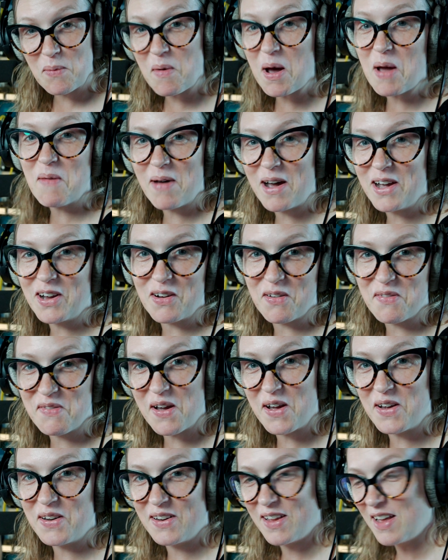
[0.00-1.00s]
my
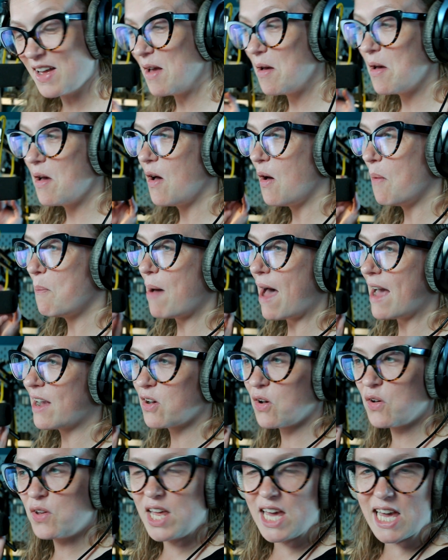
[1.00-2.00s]
microphone
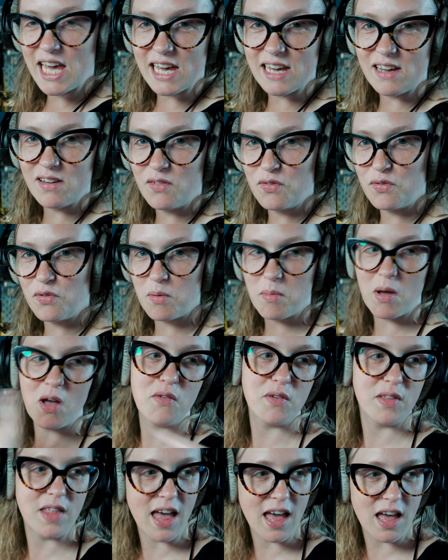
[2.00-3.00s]
back on here from
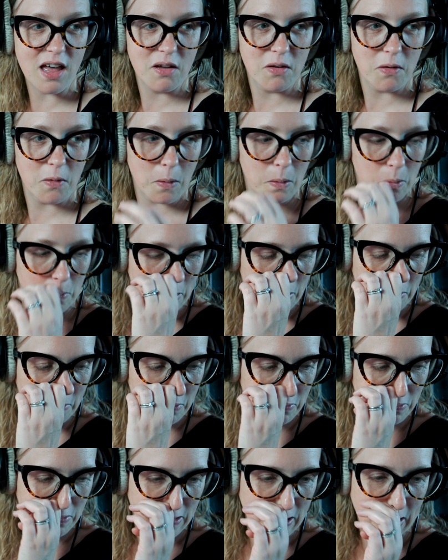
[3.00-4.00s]
over there where
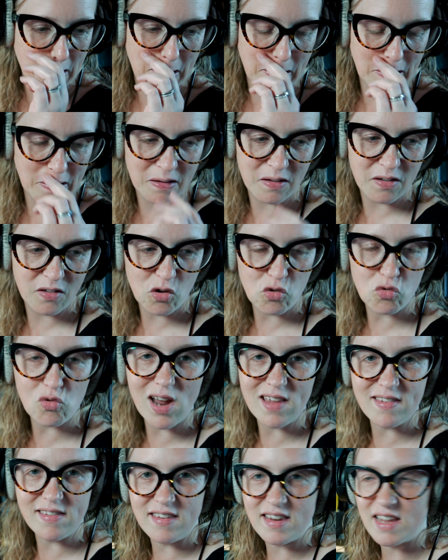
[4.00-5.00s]
it was
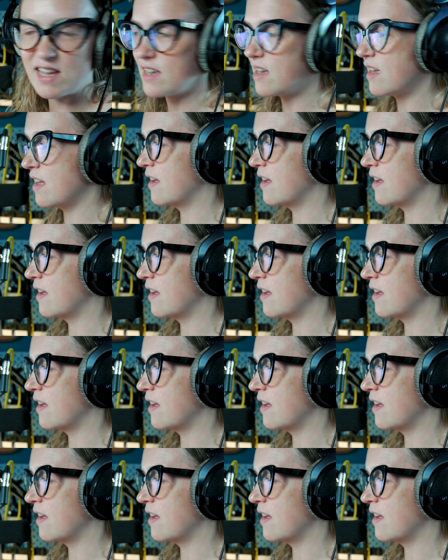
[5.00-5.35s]
resting.